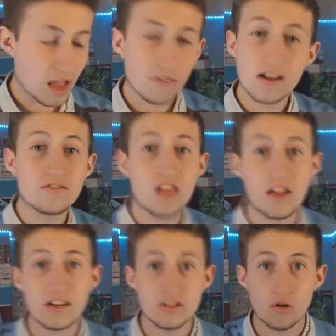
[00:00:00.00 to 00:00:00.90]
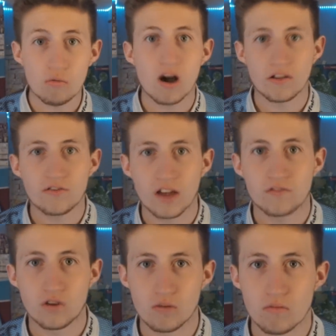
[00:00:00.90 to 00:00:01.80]
I've had I've had no Wi-Fi
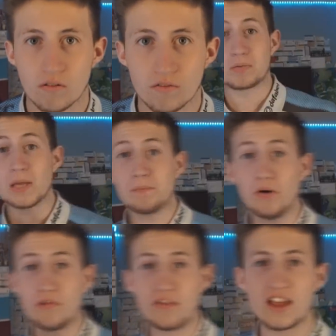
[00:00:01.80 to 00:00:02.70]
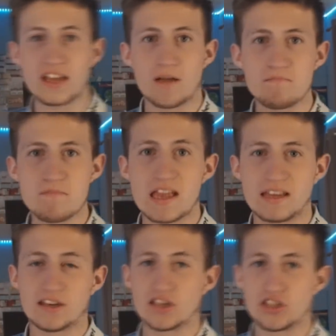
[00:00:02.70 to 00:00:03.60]
for a month. People think I'm
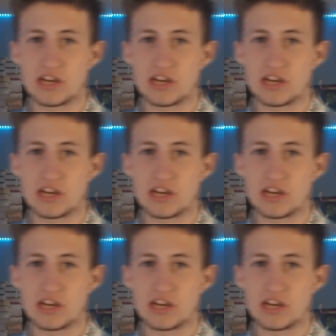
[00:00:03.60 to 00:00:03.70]
making this